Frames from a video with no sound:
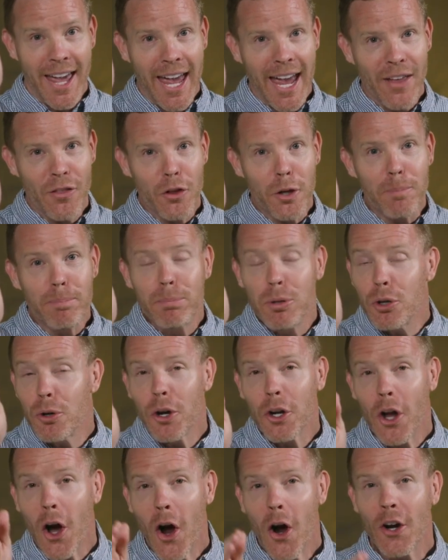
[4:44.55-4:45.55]
And the
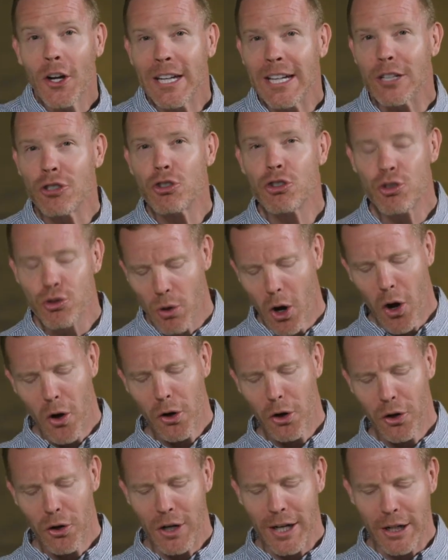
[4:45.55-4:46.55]
pure in heart gets
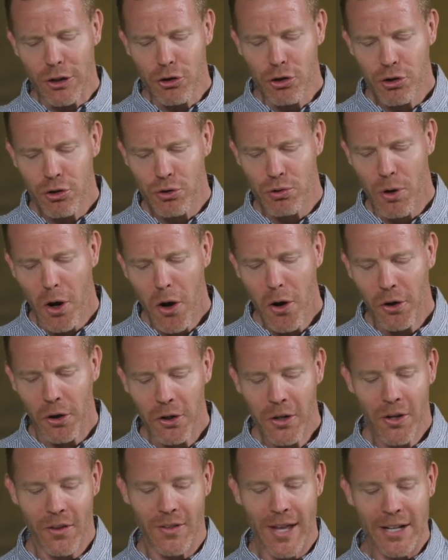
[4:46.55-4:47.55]
stronger and
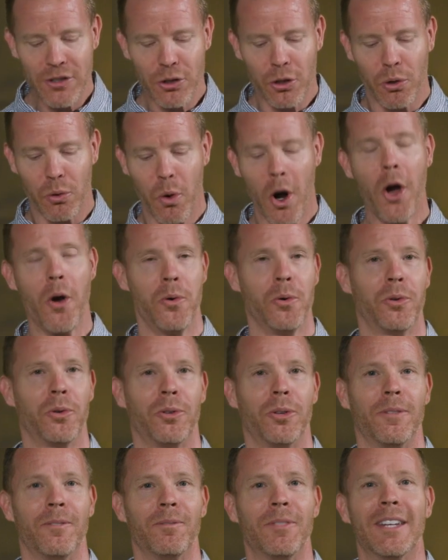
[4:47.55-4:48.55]
stronger. That's
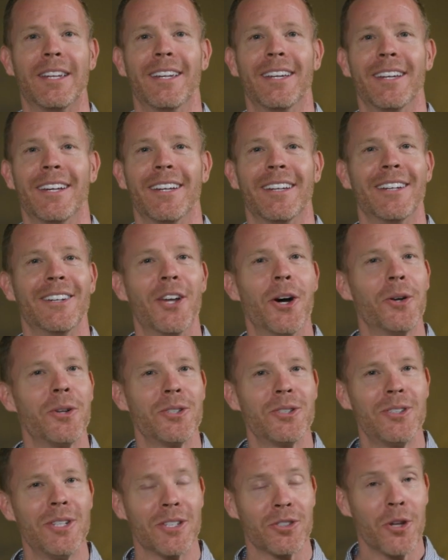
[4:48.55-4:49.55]
growth.
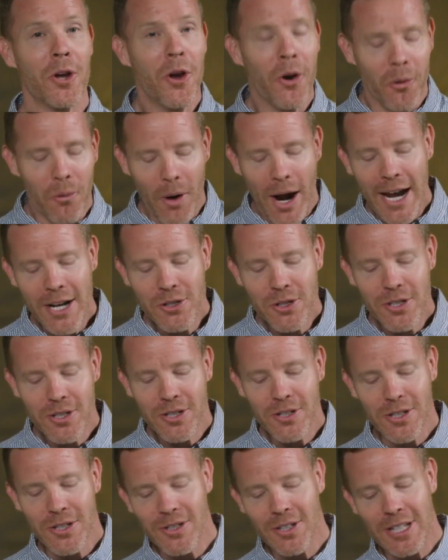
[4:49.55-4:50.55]
Notice this,
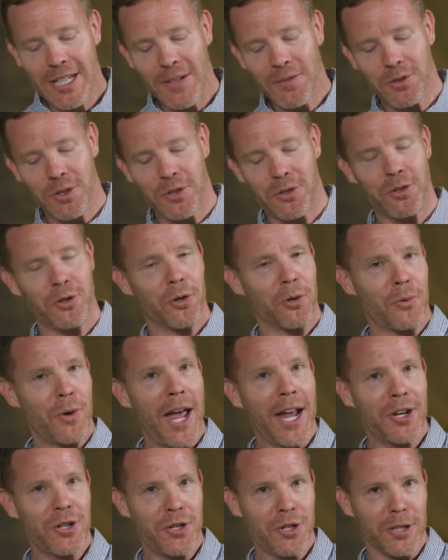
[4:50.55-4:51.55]
righteousness gives us
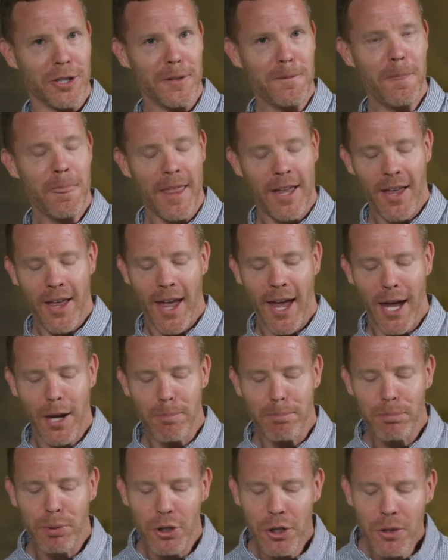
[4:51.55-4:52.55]
direction
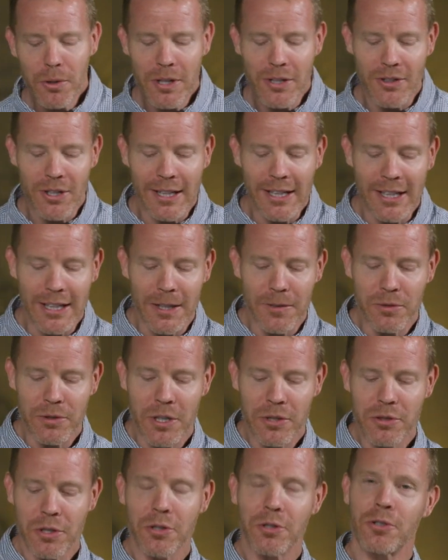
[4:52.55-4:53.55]
and purity gives
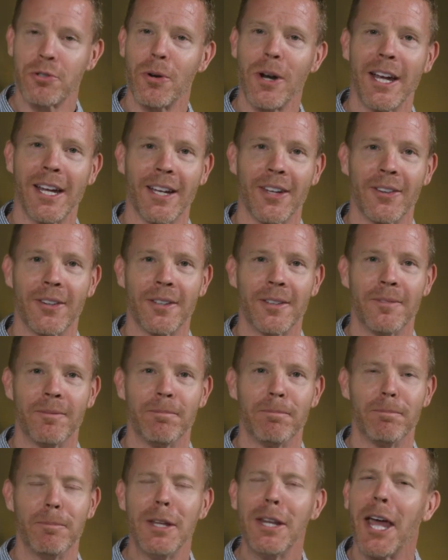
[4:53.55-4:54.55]
us strength.
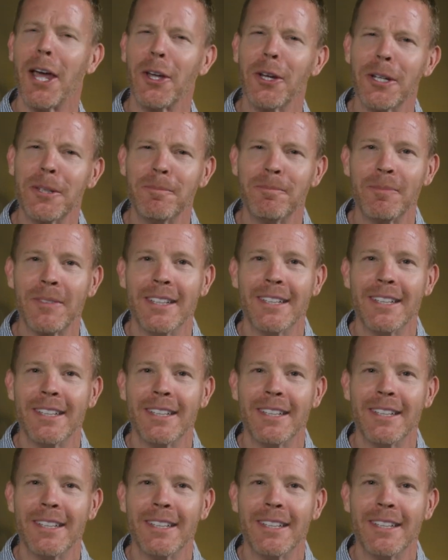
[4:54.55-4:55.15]
Isn't that good?